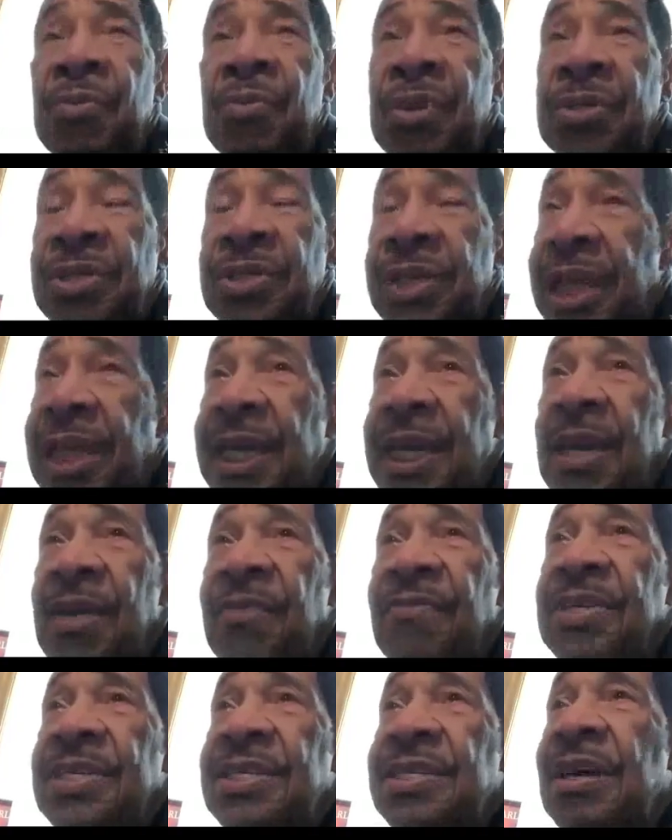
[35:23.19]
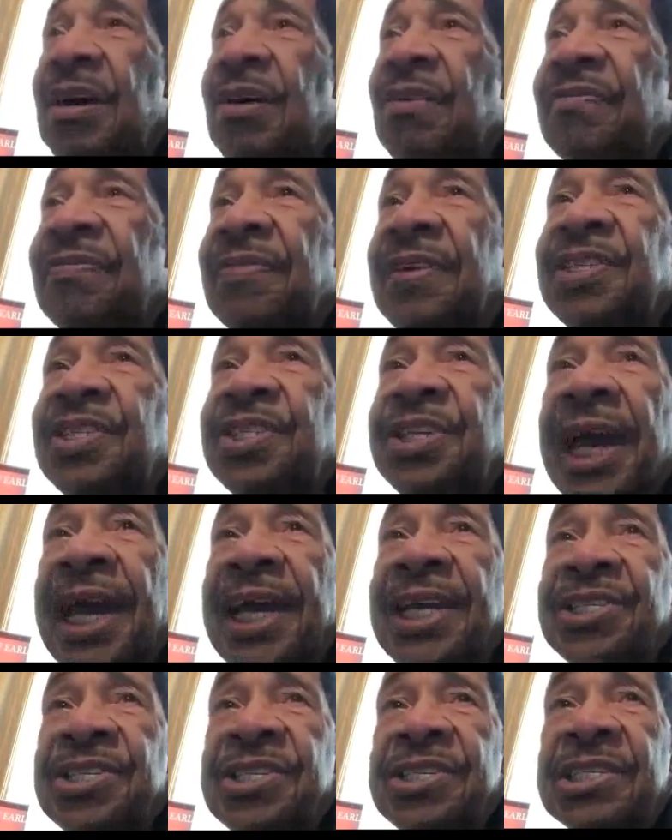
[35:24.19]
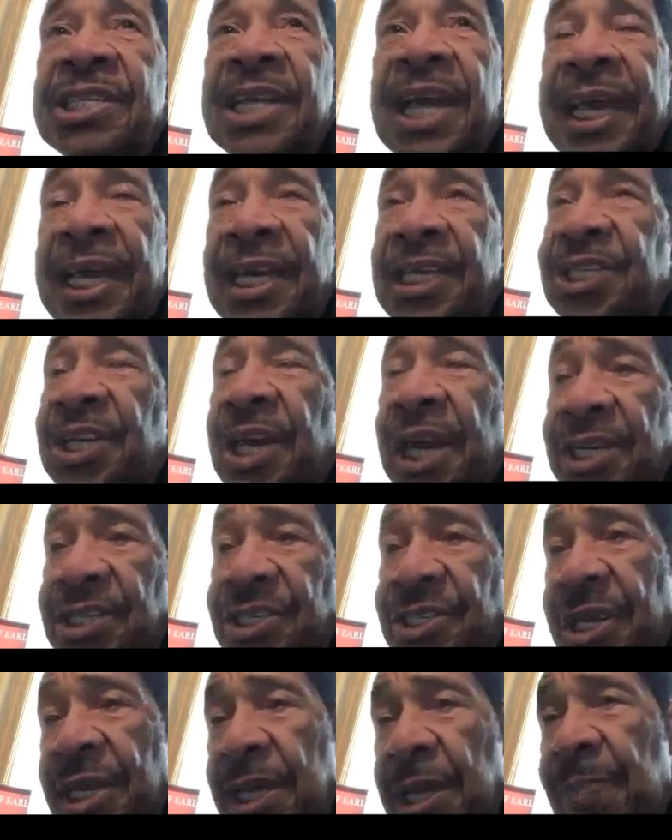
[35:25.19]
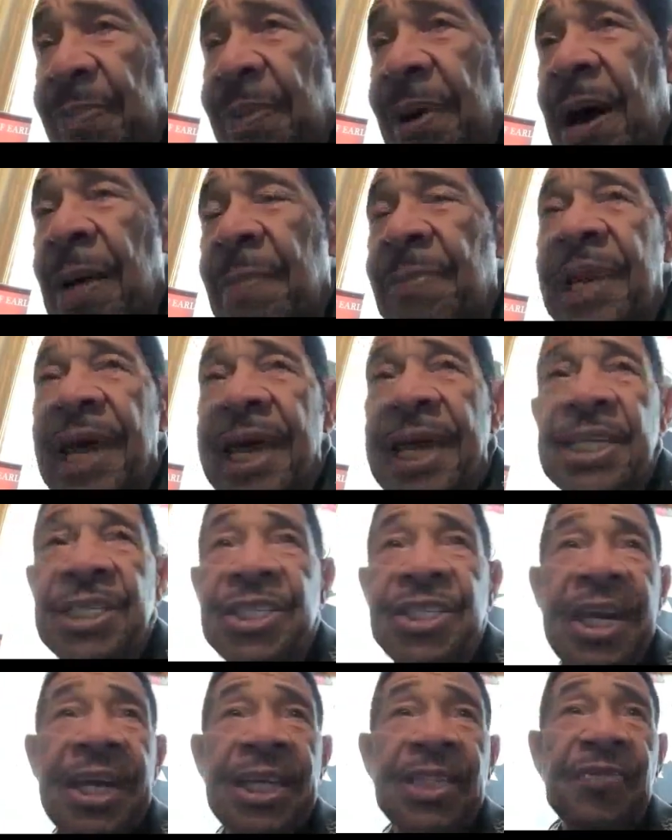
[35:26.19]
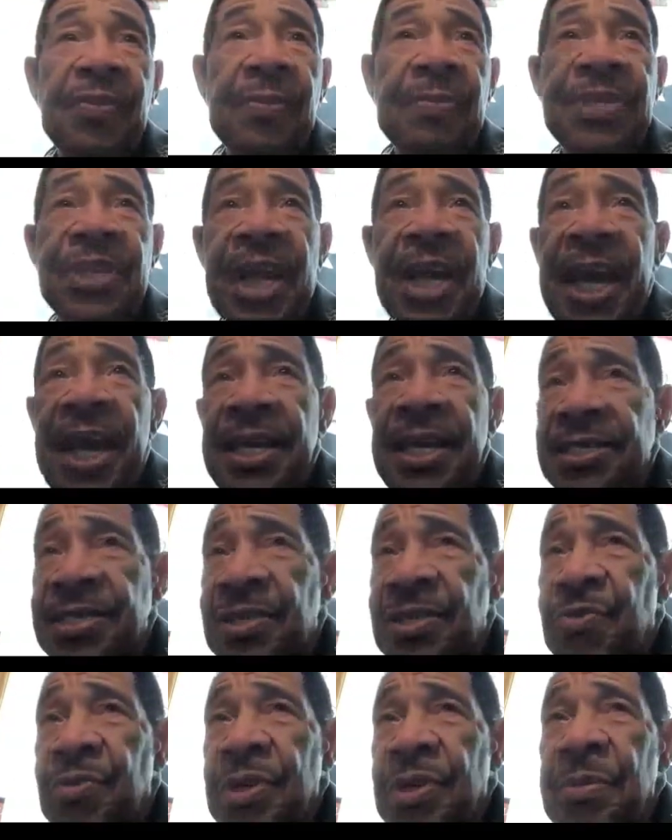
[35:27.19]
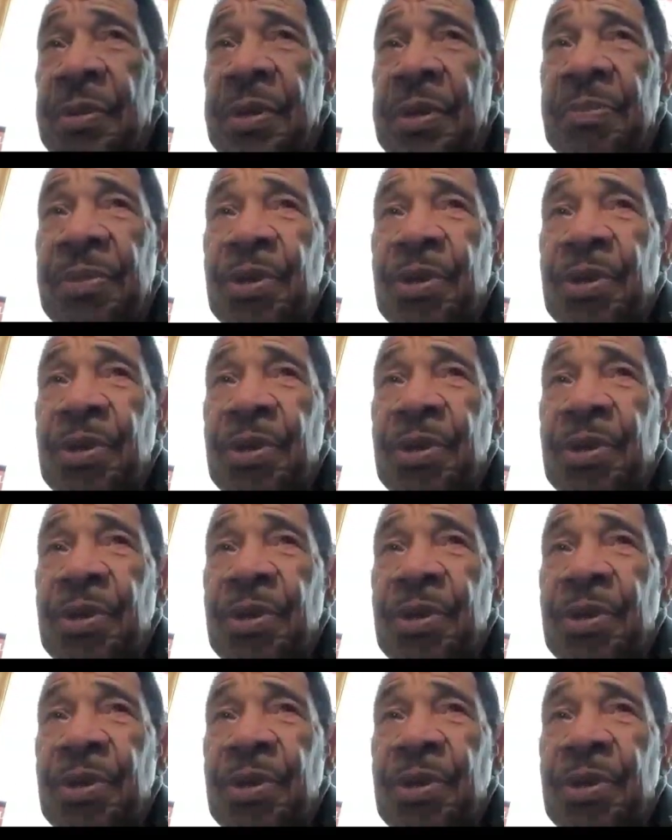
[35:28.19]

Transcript: will take care of itself. It changes, like it changed to hip hop, like it changed from jazz to rhythm and